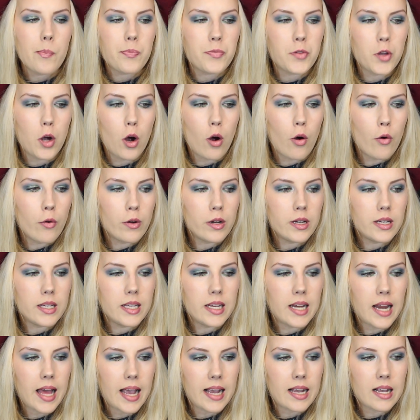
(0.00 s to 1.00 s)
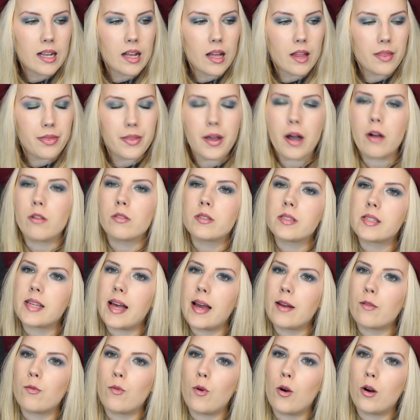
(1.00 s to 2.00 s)
The only like
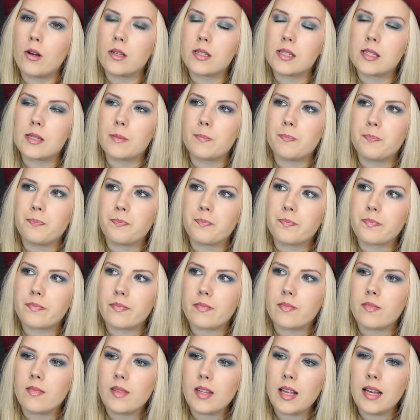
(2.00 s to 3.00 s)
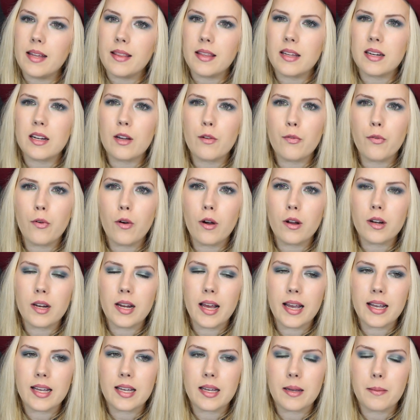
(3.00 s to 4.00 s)
downside was that I thought
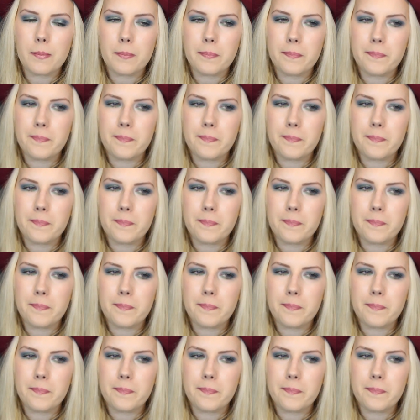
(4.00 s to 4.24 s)
like,